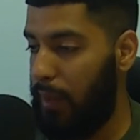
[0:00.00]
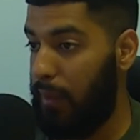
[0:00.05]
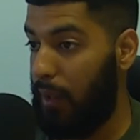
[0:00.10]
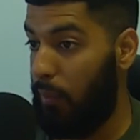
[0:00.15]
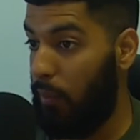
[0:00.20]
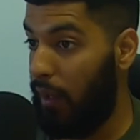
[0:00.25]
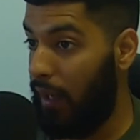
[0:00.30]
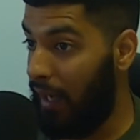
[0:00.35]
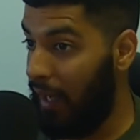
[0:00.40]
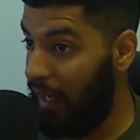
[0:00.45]

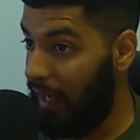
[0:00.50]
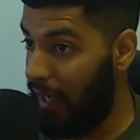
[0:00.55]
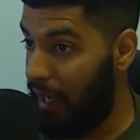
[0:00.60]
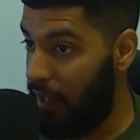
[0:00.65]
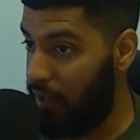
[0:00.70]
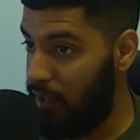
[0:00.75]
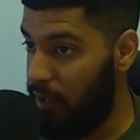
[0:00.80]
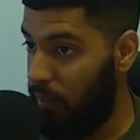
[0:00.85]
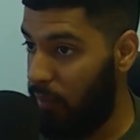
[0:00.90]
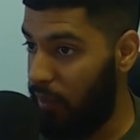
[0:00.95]
what I
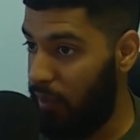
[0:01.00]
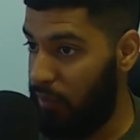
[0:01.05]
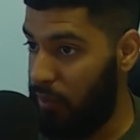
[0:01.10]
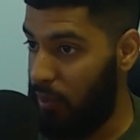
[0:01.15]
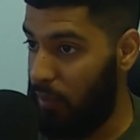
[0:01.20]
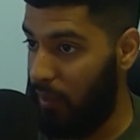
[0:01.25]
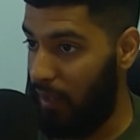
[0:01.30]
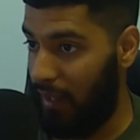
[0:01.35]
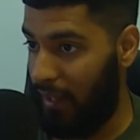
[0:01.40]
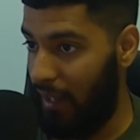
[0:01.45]
actually want to do
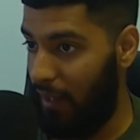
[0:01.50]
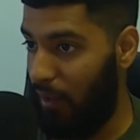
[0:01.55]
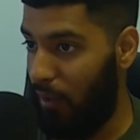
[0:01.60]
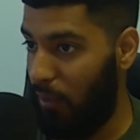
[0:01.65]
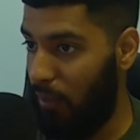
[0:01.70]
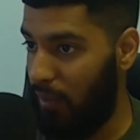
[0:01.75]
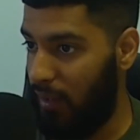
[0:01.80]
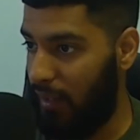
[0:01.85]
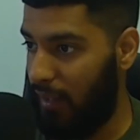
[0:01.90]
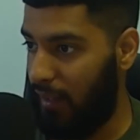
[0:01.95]
when I get
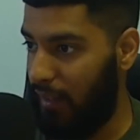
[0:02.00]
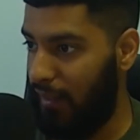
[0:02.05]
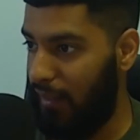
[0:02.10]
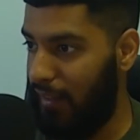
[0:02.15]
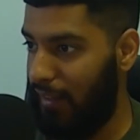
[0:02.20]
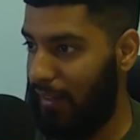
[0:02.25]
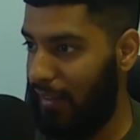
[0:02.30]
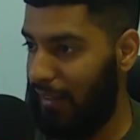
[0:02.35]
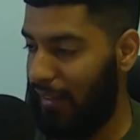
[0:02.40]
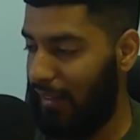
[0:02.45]
older,
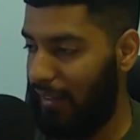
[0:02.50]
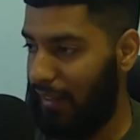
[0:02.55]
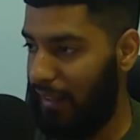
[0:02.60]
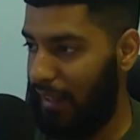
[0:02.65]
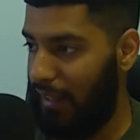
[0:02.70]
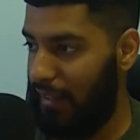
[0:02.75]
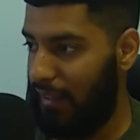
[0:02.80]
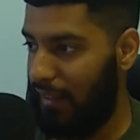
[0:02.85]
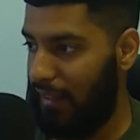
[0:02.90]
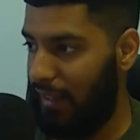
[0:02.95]

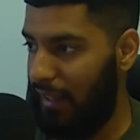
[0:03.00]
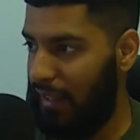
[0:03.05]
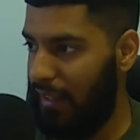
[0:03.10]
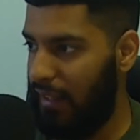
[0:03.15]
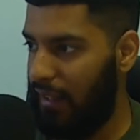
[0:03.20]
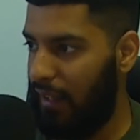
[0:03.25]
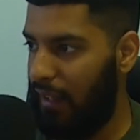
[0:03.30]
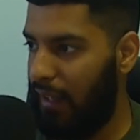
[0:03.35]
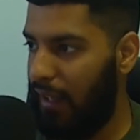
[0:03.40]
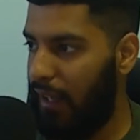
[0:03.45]
like, and
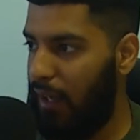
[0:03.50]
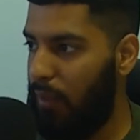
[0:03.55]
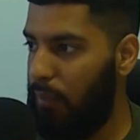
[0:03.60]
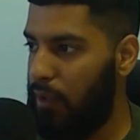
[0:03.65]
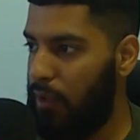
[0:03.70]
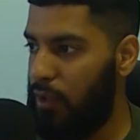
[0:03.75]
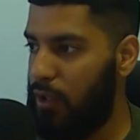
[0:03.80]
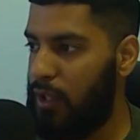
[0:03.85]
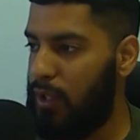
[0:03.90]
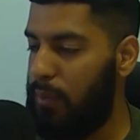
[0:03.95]
it allowed me
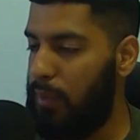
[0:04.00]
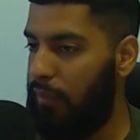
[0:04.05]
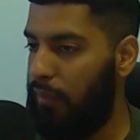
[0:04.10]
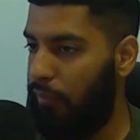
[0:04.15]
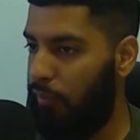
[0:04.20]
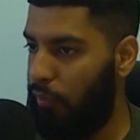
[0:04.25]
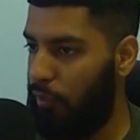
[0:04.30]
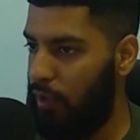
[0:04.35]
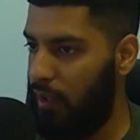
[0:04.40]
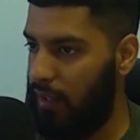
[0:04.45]
to just be
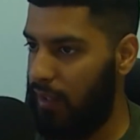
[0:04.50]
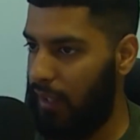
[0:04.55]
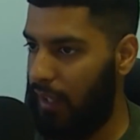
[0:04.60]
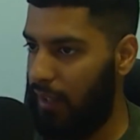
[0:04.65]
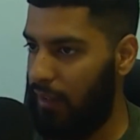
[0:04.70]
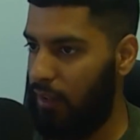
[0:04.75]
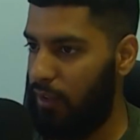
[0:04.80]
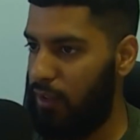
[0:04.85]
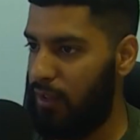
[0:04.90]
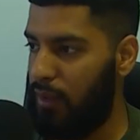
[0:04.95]
free and
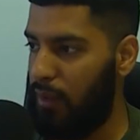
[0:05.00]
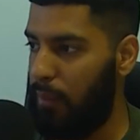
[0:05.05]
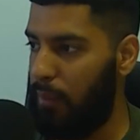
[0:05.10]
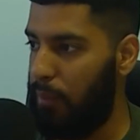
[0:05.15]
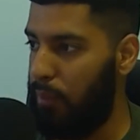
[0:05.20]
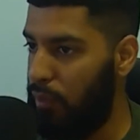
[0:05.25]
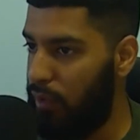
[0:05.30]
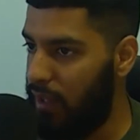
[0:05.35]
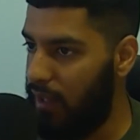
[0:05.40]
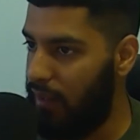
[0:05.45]
to
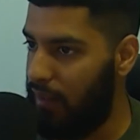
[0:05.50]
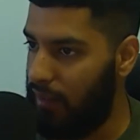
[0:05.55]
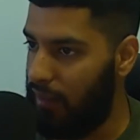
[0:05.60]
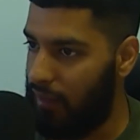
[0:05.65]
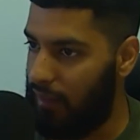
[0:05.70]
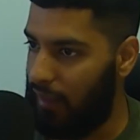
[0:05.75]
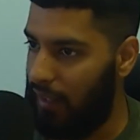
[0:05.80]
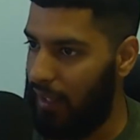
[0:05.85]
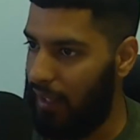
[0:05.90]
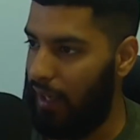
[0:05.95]
breathe,
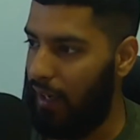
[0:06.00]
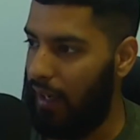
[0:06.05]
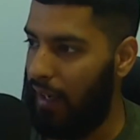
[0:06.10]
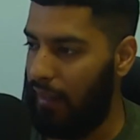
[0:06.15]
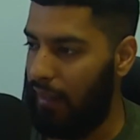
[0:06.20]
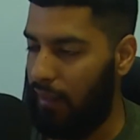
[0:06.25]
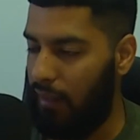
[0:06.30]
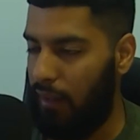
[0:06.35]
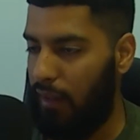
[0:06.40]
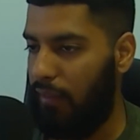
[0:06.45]
and I
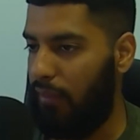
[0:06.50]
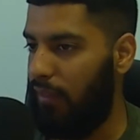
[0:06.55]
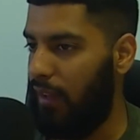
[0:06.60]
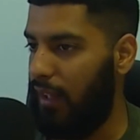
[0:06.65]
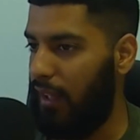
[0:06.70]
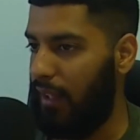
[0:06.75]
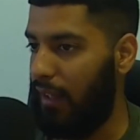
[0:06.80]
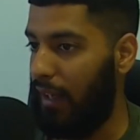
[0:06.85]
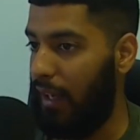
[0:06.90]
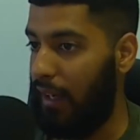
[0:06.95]
loved it.
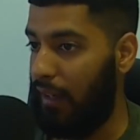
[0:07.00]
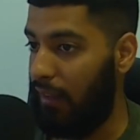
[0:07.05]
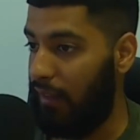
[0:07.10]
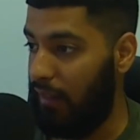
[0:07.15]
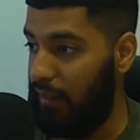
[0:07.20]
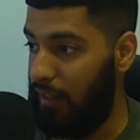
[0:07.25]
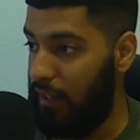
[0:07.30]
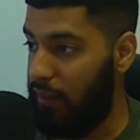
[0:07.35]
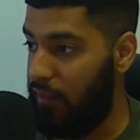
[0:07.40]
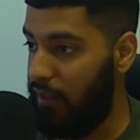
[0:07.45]
And I
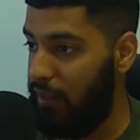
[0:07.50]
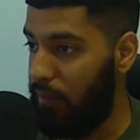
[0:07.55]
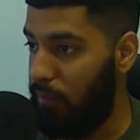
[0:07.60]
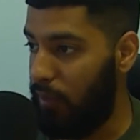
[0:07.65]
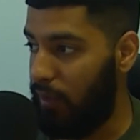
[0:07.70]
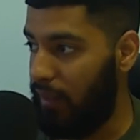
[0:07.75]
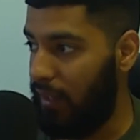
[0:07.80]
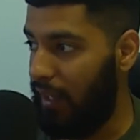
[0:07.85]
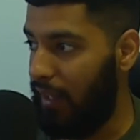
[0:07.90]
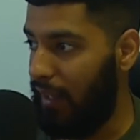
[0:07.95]
literally
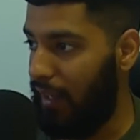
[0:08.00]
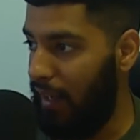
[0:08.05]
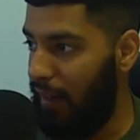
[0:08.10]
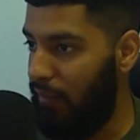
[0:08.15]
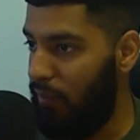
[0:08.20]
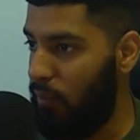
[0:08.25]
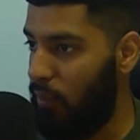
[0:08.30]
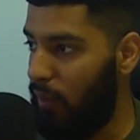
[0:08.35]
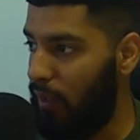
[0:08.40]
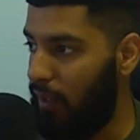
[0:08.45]
would tell
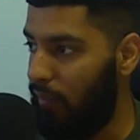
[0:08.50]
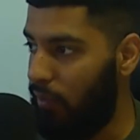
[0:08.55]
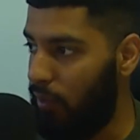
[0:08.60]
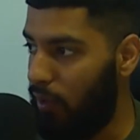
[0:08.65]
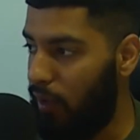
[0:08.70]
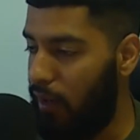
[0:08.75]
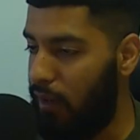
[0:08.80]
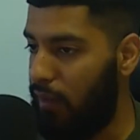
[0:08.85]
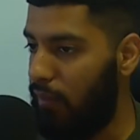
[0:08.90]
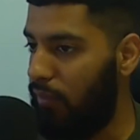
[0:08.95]
everyone, if you
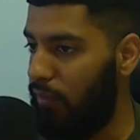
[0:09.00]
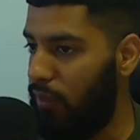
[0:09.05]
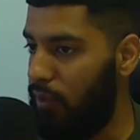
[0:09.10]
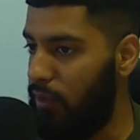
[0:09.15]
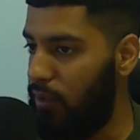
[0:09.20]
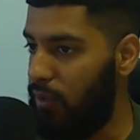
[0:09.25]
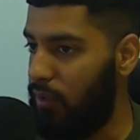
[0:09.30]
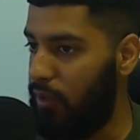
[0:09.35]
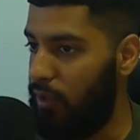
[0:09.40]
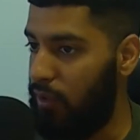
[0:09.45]
are
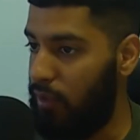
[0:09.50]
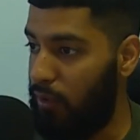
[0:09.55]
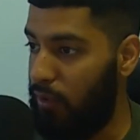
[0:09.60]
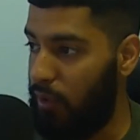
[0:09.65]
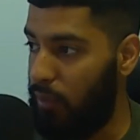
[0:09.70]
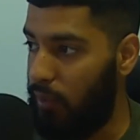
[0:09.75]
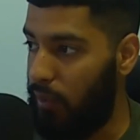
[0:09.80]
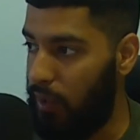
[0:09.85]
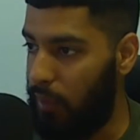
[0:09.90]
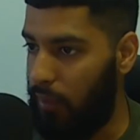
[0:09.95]
confused or you don't
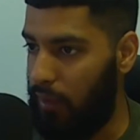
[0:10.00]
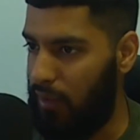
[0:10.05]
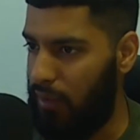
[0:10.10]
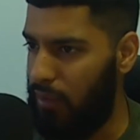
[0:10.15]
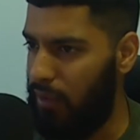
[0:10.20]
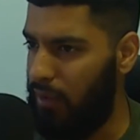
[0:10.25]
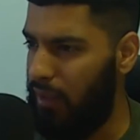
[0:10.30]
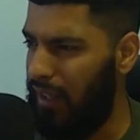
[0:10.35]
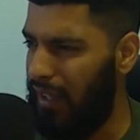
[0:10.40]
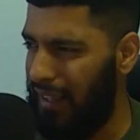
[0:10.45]
know what you want
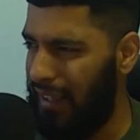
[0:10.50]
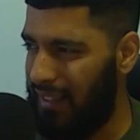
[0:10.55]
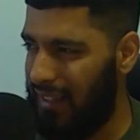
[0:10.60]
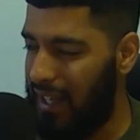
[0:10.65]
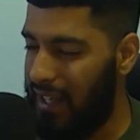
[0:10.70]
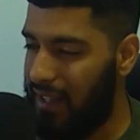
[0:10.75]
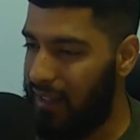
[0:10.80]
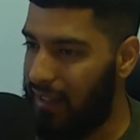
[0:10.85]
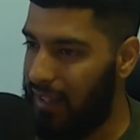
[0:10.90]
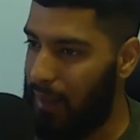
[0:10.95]
to do,
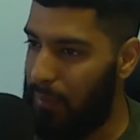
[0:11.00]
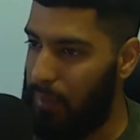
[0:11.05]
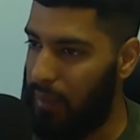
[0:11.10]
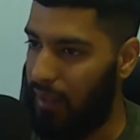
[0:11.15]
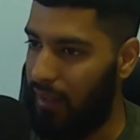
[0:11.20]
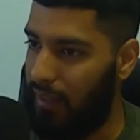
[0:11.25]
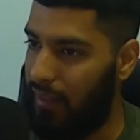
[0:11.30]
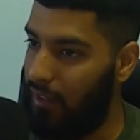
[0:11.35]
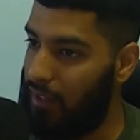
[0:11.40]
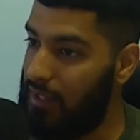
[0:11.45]
take a gap
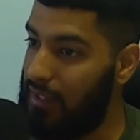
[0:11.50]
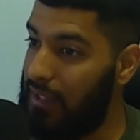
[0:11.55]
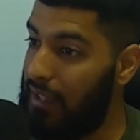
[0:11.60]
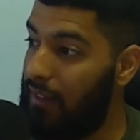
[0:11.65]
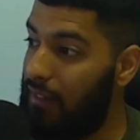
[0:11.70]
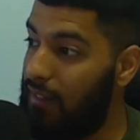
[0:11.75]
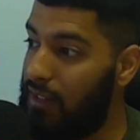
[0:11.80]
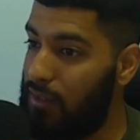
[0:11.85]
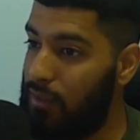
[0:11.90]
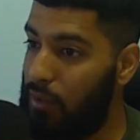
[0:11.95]
year, because
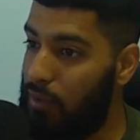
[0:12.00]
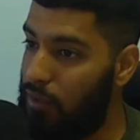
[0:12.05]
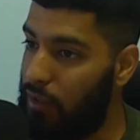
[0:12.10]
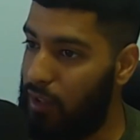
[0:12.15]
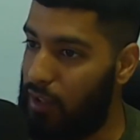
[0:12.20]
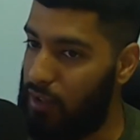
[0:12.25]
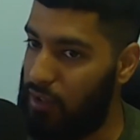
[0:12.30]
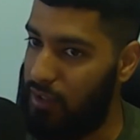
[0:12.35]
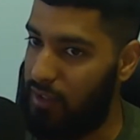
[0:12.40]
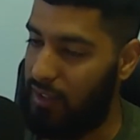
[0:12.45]
there is no
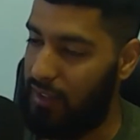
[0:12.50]
rush.